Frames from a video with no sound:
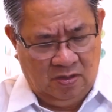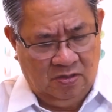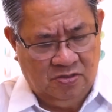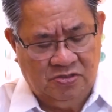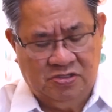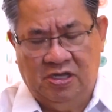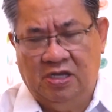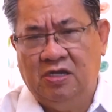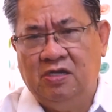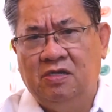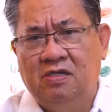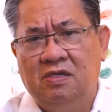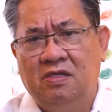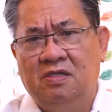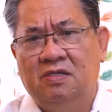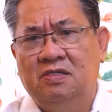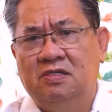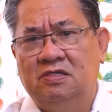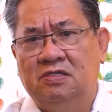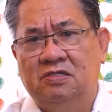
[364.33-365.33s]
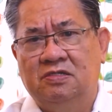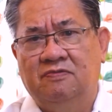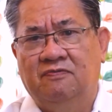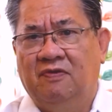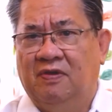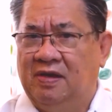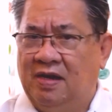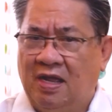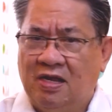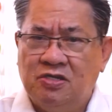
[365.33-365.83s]
Sickness,
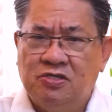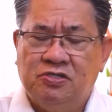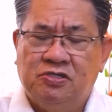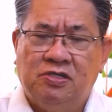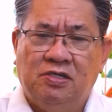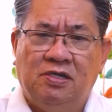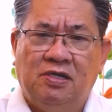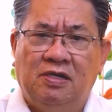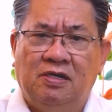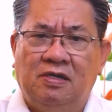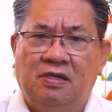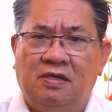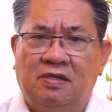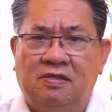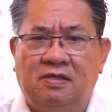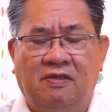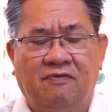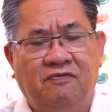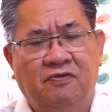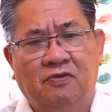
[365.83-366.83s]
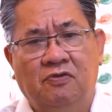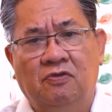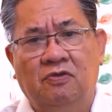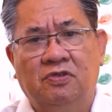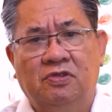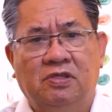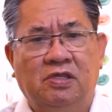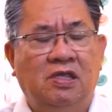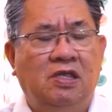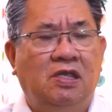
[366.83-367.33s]
financial
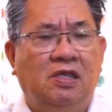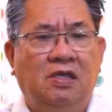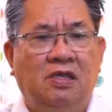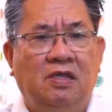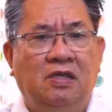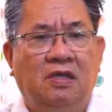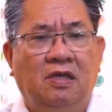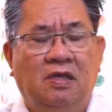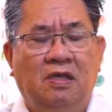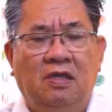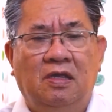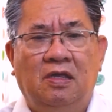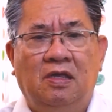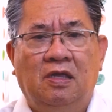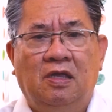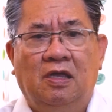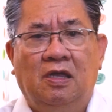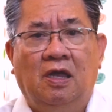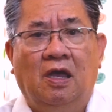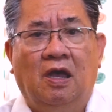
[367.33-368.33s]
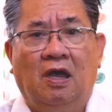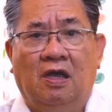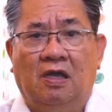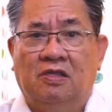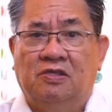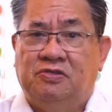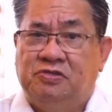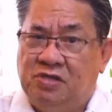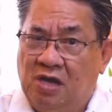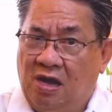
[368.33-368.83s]
difficulty,
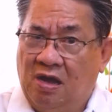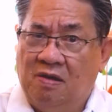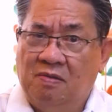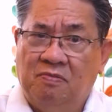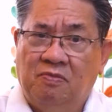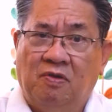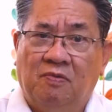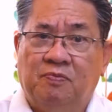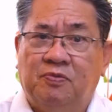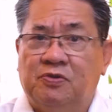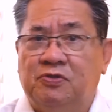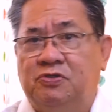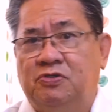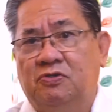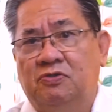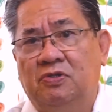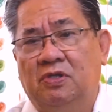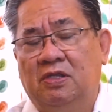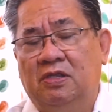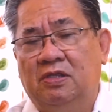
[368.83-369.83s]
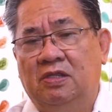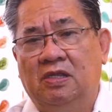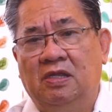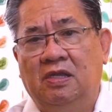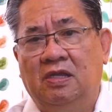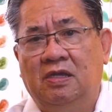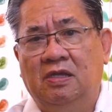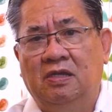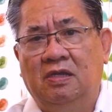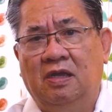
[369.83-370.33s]
uh, job
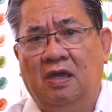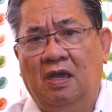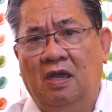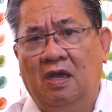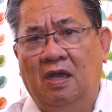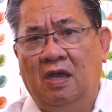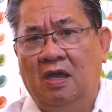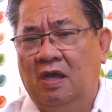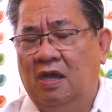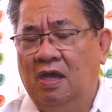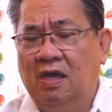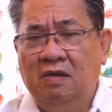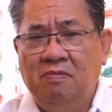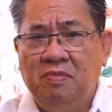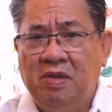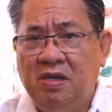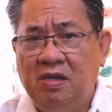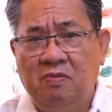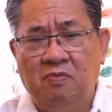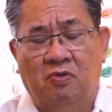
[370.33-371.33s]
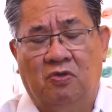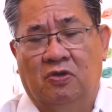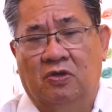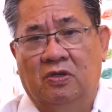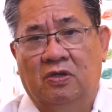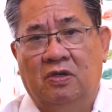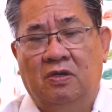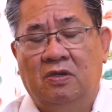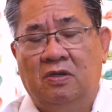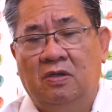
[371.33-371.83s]
opportunity, and many
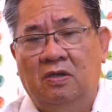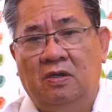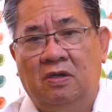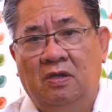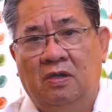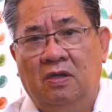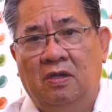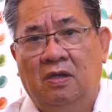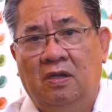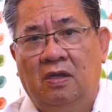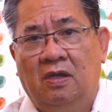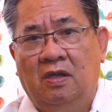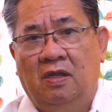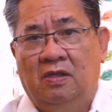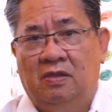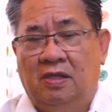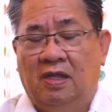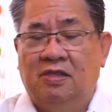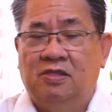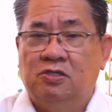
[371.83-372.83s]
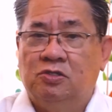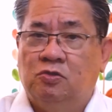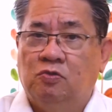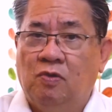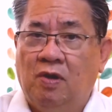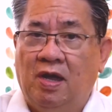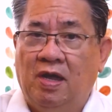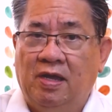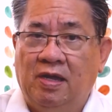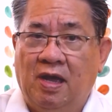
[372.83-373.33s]
more. That is
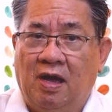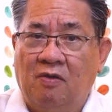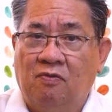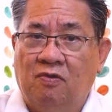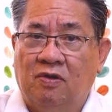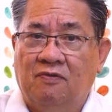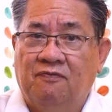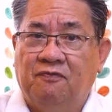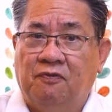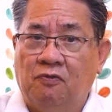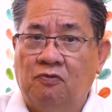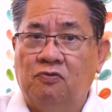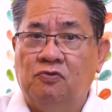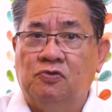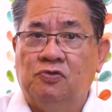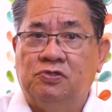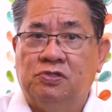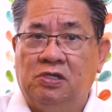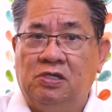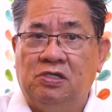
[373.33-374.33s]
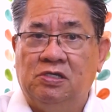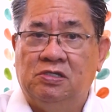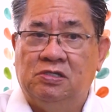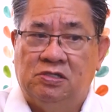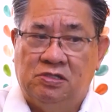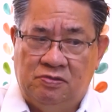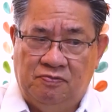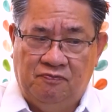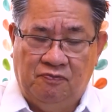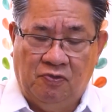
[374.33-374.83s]
why our focus is
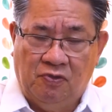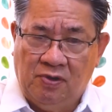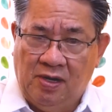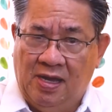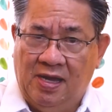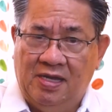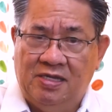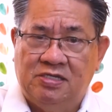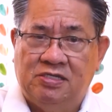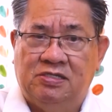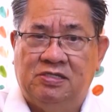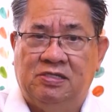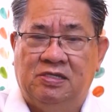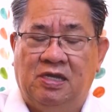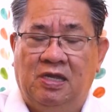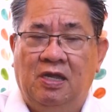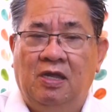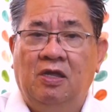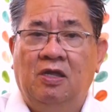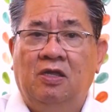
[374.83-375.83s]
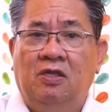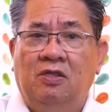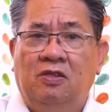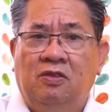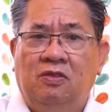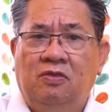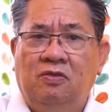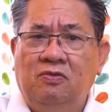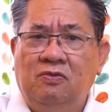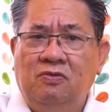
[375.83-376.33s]
for us
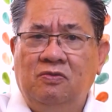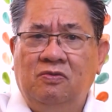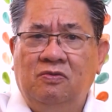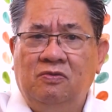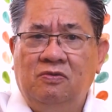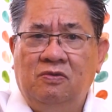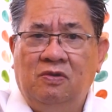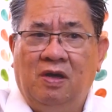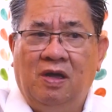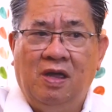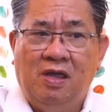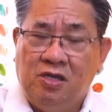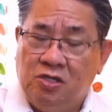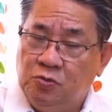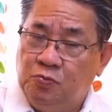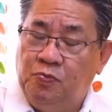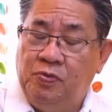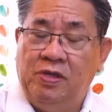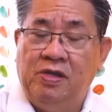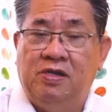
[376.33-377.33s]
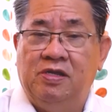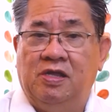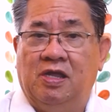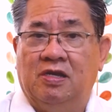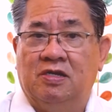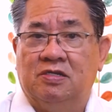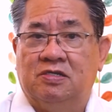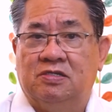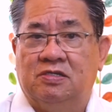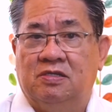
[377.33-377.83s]
to
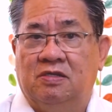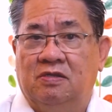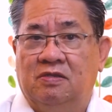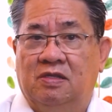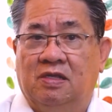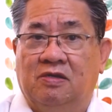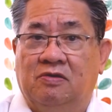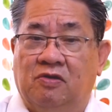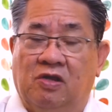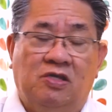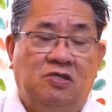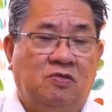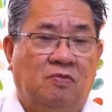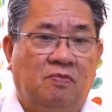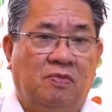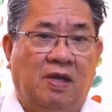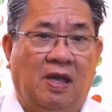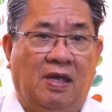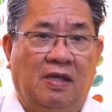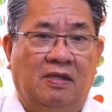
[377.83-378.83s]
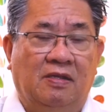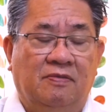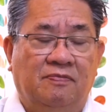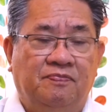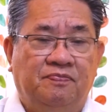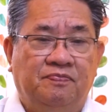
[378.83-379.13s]
experience the grace of God.